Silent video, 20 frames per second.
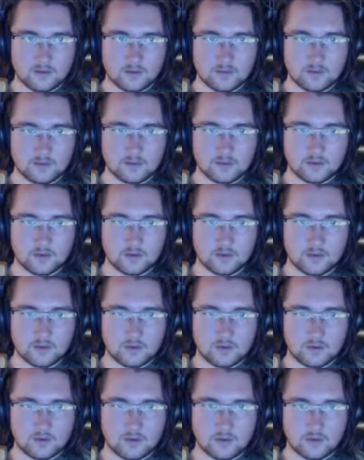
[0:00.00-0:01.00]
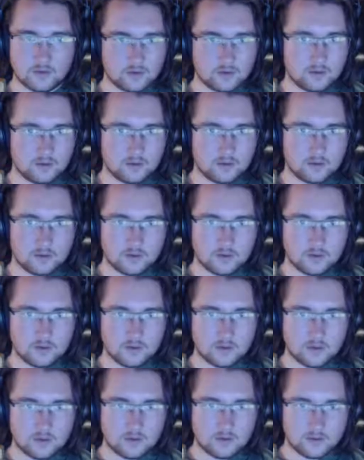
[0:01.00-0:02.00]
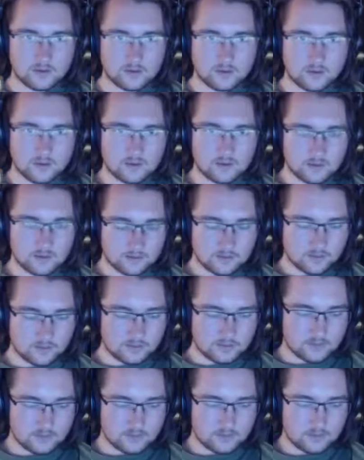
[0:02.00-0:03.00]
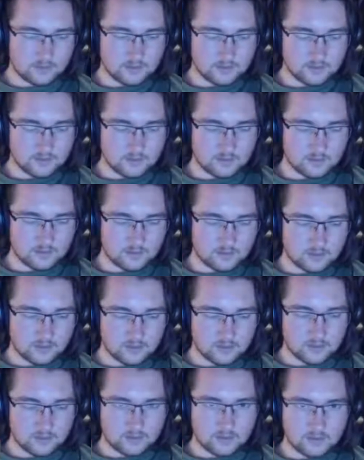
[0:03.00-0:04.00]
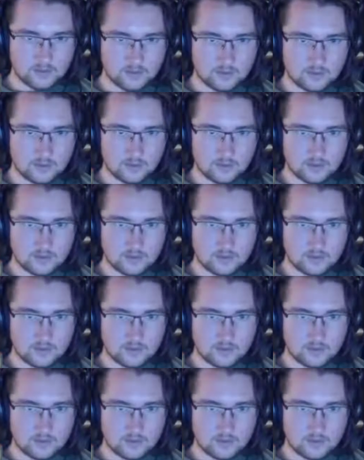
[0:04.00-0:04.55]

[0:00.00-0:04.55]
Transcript: (no one is talking)